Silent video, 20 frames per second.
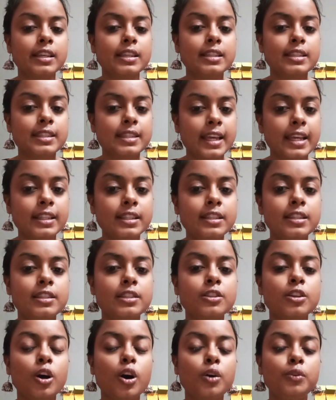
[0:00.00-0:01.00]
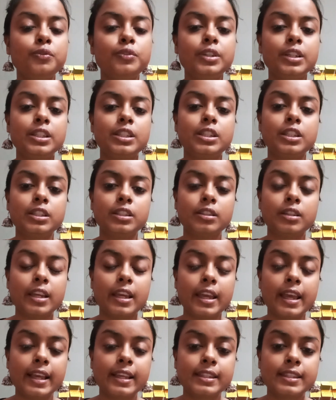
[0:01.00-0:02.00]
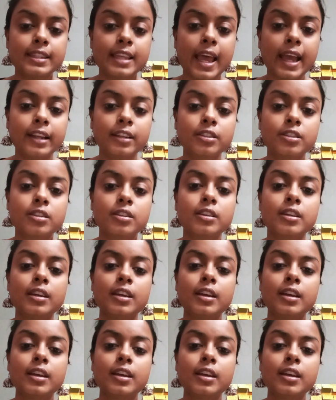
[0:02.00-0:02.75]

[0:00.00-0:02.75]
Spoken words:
sense of rigid, exact